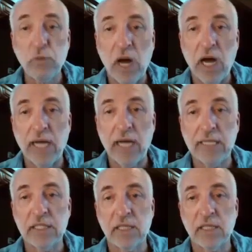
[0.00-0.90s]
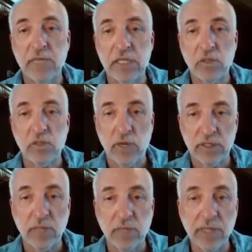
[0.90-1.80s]
2 pi sigma e
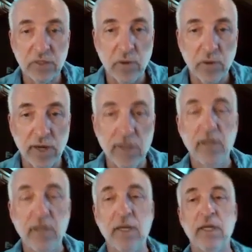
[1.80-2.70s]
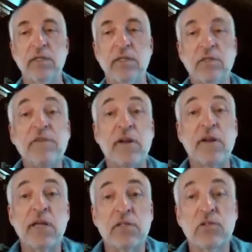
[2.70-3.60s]
squared. Sigma e squared is
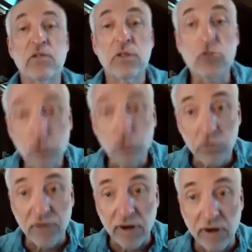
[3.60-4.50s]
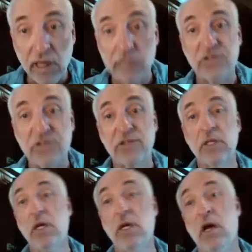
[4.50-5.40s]
the variance, the true
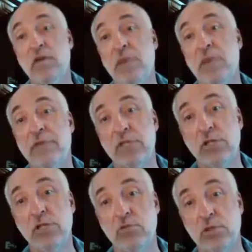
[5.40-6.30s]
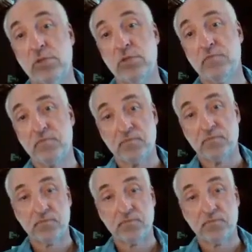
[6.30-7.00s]
variance of my residuals.